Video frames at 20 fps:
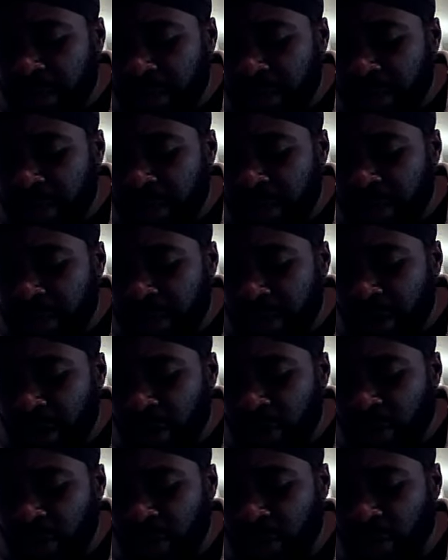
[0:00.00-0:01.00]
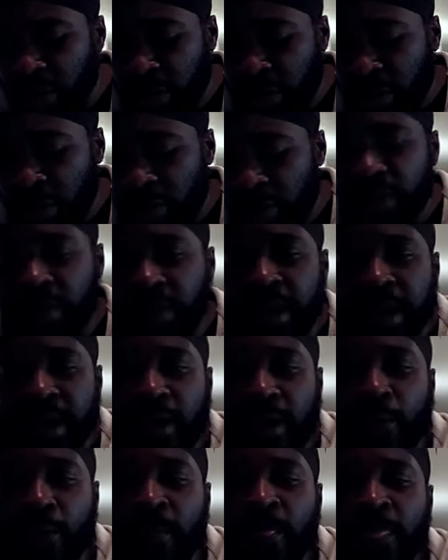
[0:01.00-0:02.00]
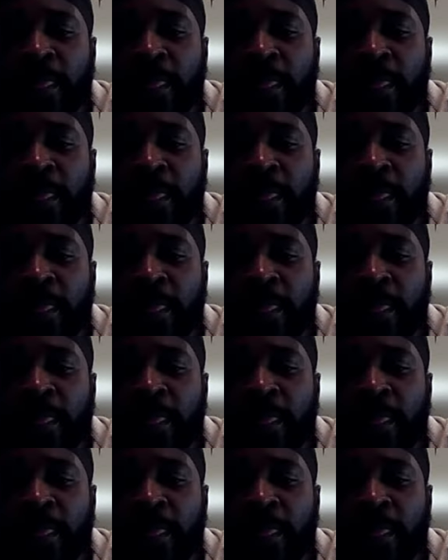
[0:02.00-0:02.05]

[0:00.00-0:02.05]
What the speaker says: and let down to the earth. Now,